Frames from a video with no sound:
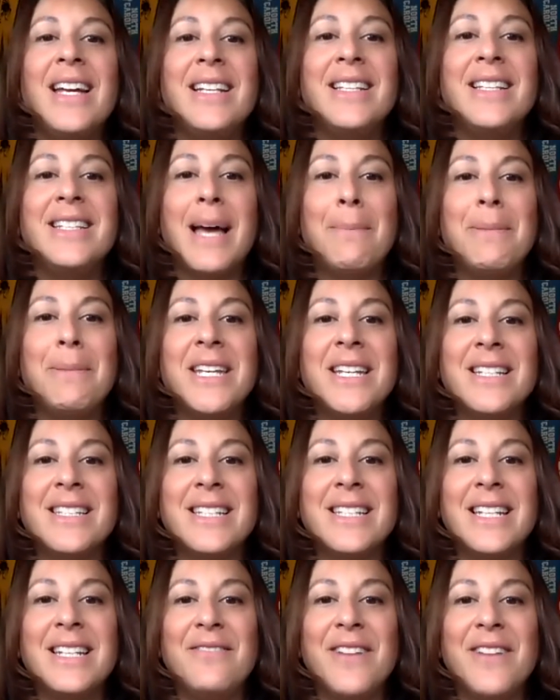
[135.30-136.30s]
Debbie is
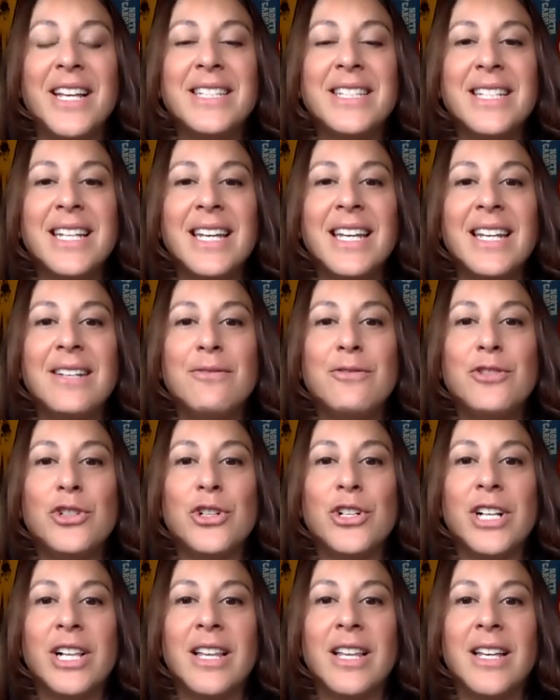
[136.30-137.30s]
an investigative
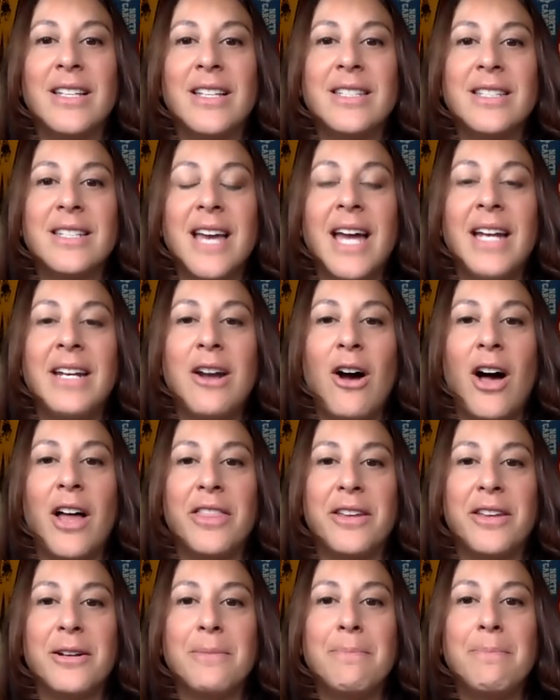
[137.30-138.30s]
journalist and
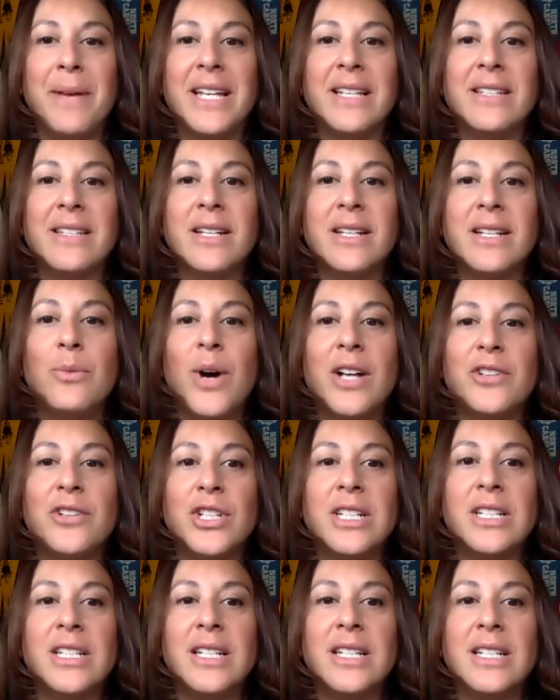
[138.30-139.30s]
author based in
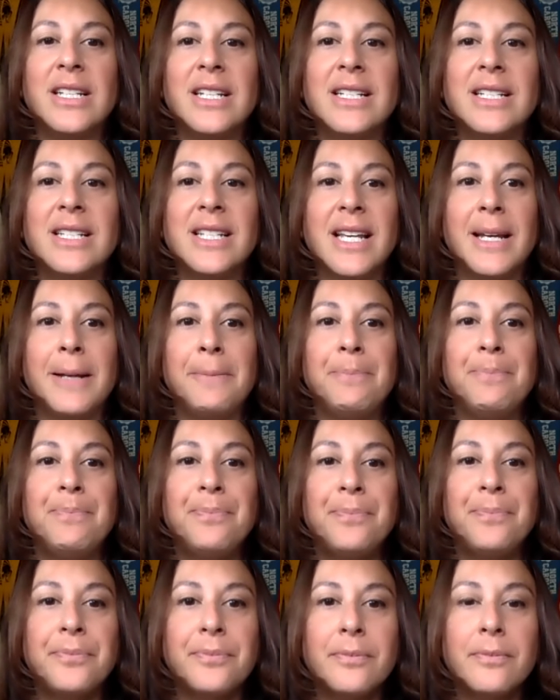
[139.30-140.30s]
Washington, D.C.
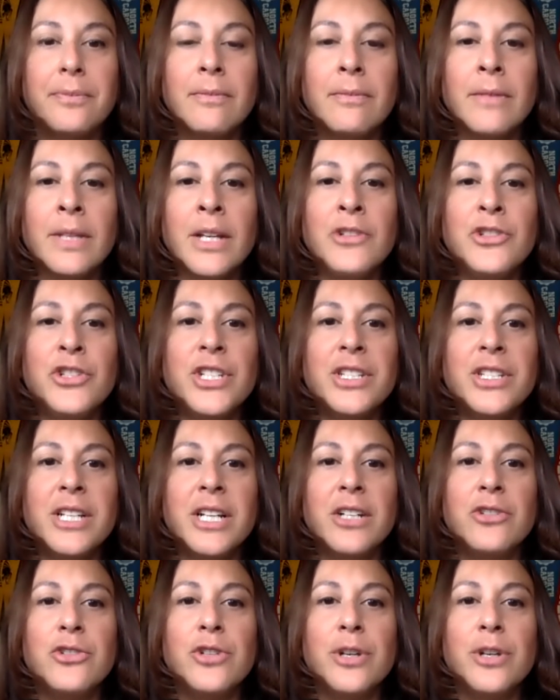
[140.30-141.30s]
She's a
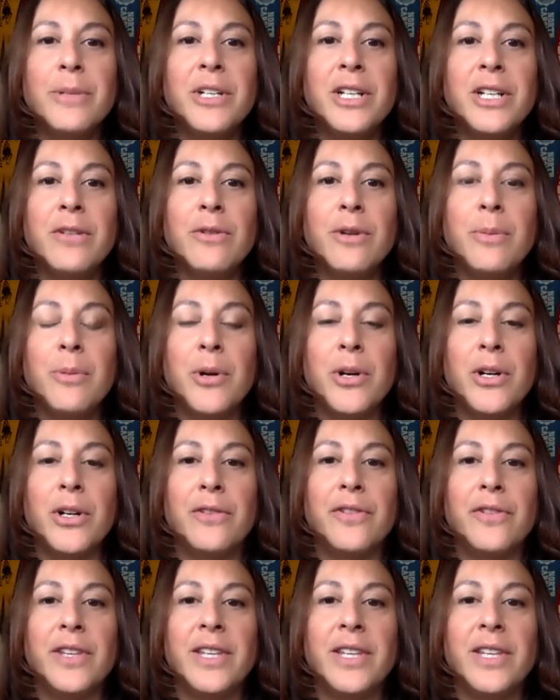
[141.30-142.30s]
contributing reporter
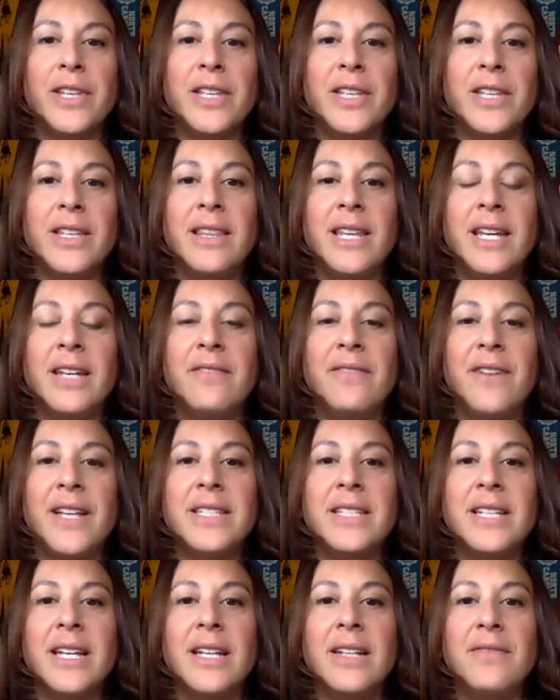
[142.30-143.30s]
for the
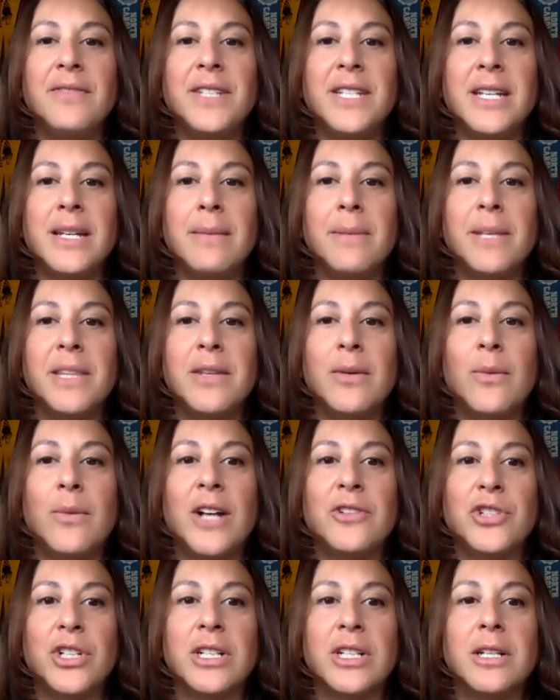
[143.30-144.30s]
investigative team at the
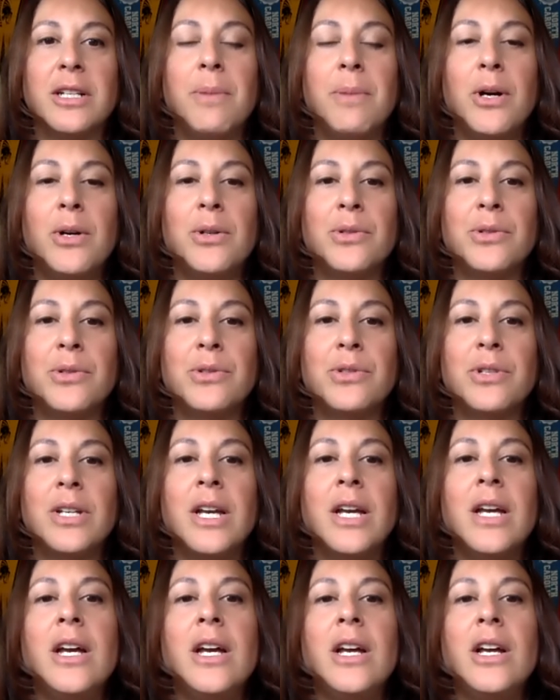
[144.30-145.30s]
Washington Post.
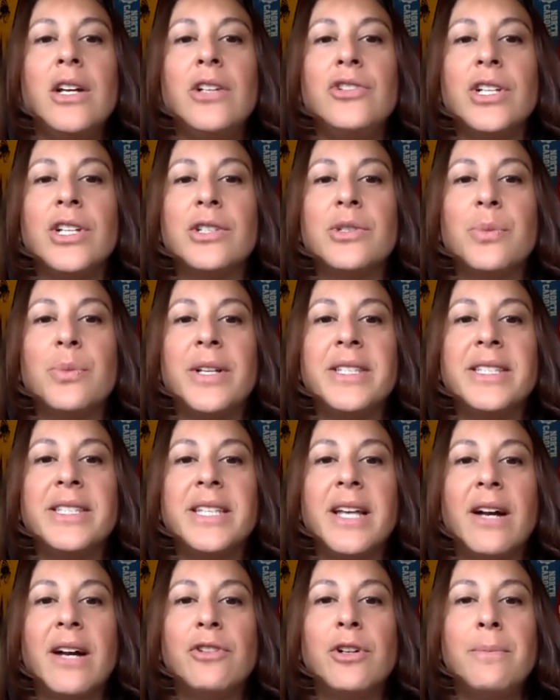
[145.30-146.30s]
She has won
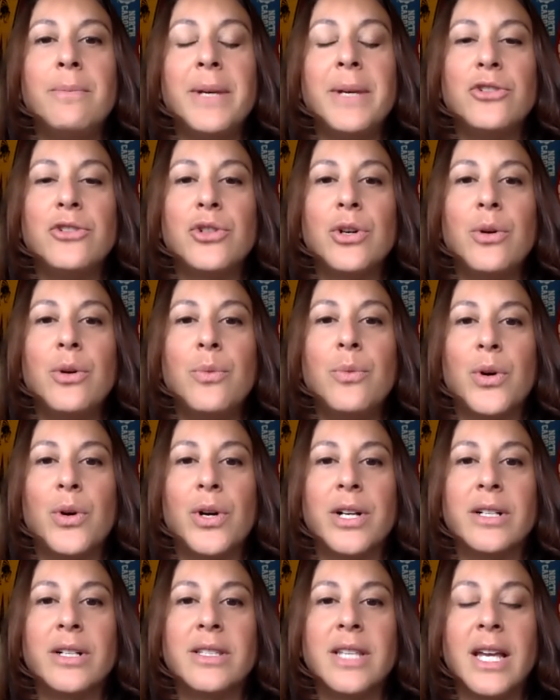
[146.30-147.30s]
several major
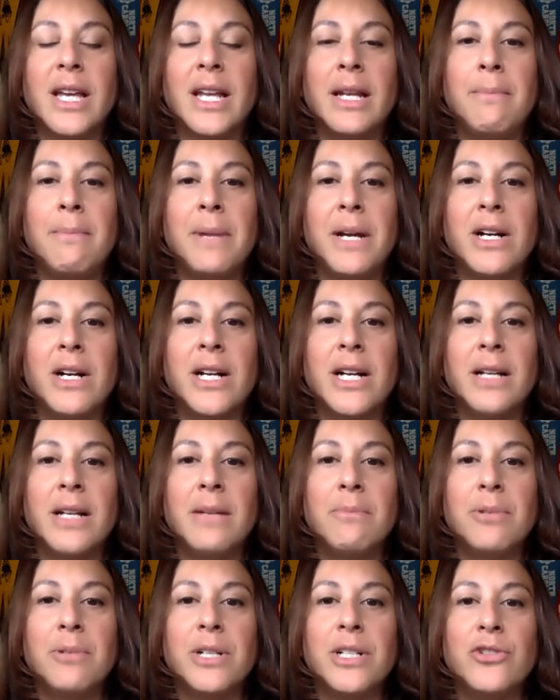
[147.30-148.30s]
awards in
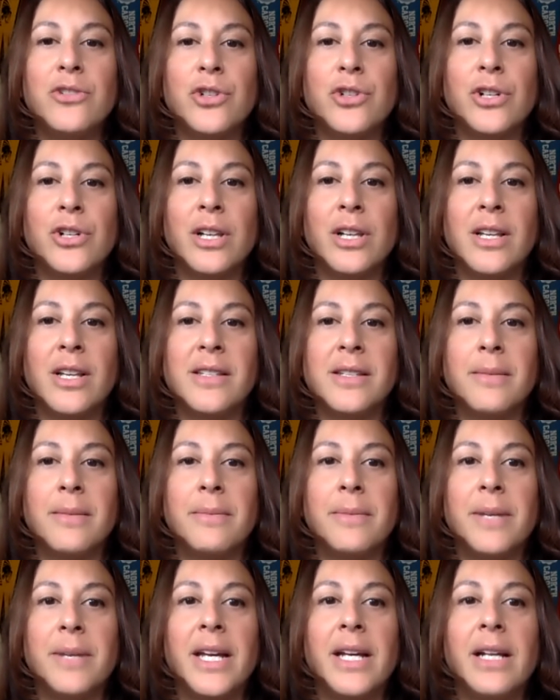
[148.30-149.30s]
American print
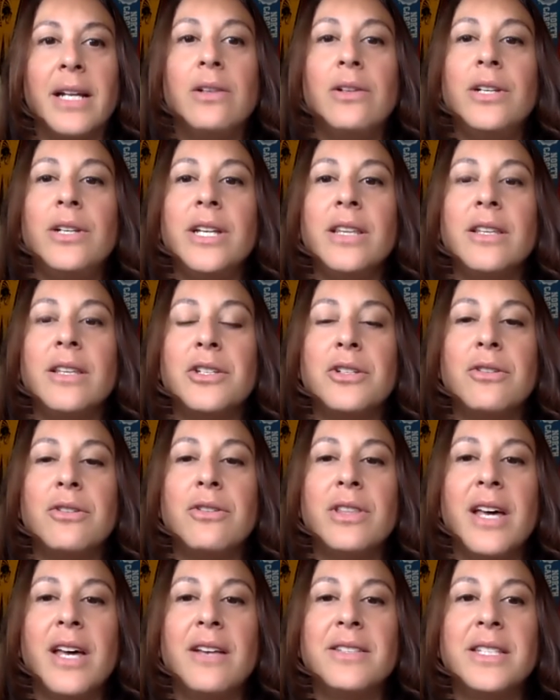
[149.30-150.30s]
journalism, including the
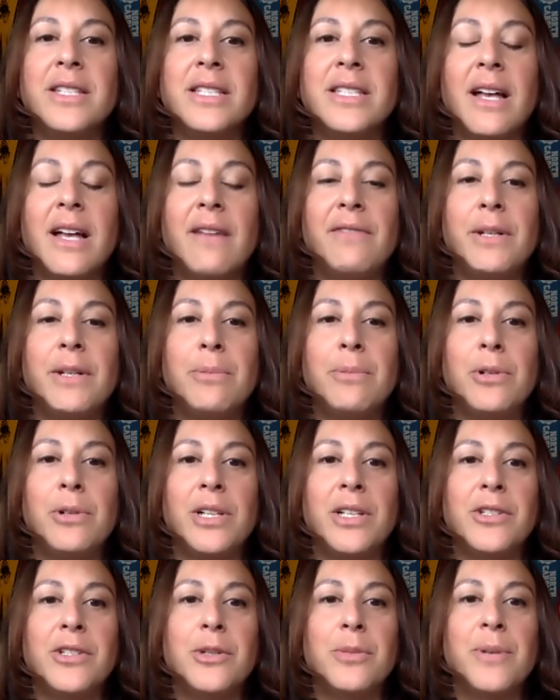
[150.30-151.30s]
2007
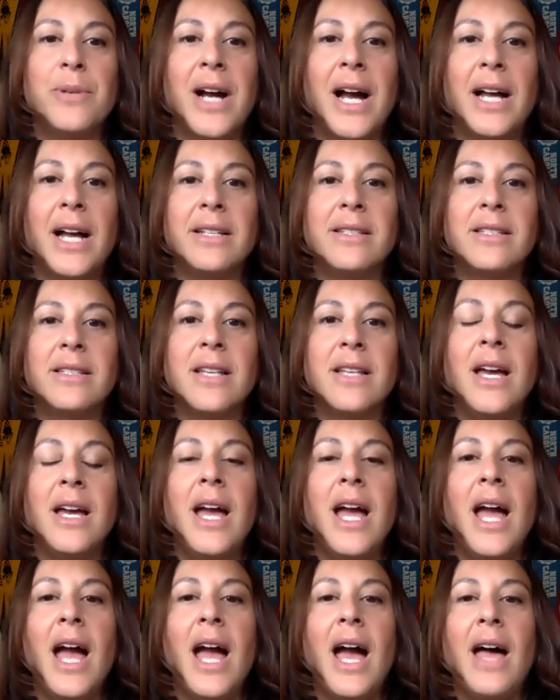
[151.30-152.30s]
Pulitzer Prize
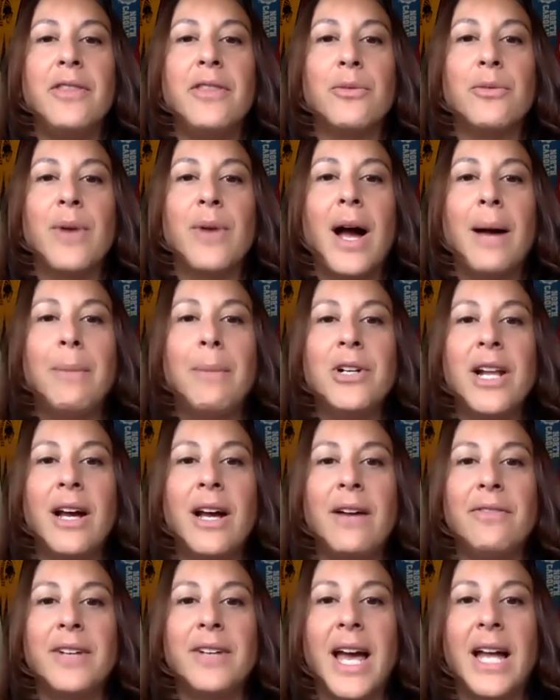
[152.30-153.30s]
and the Robert
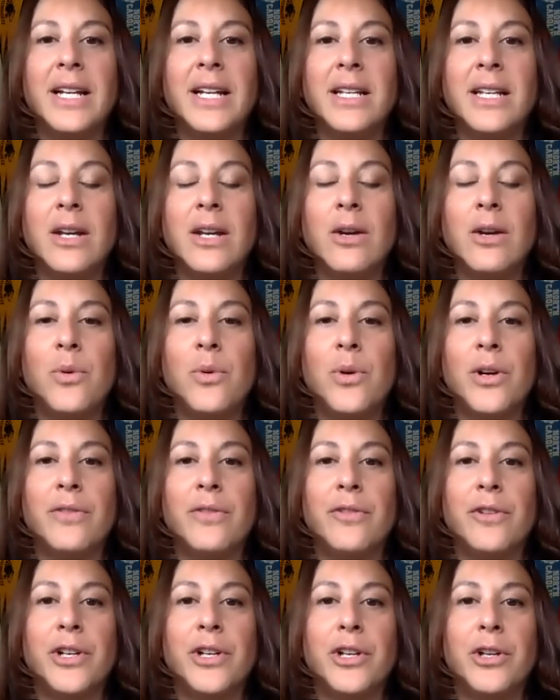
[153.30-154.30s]
F. Kennedy Award
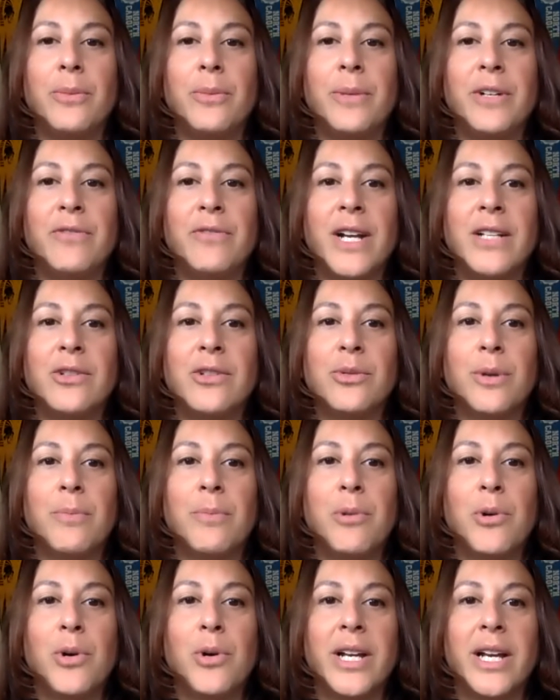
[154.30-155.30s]
for Human Rights
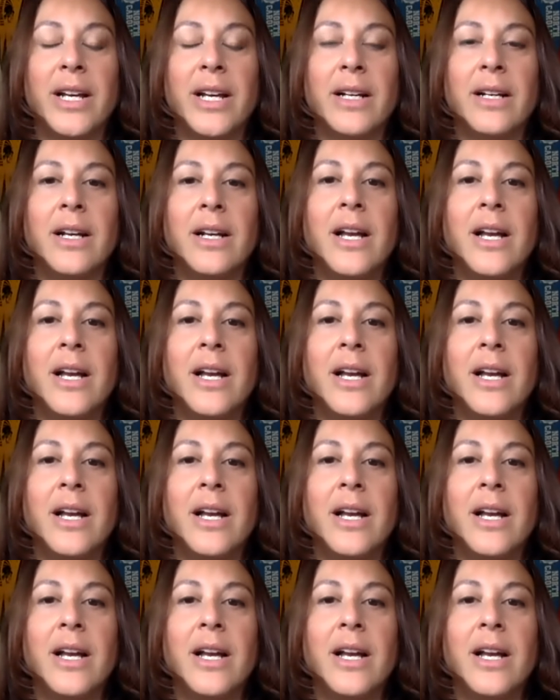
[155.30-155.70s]
Reporting.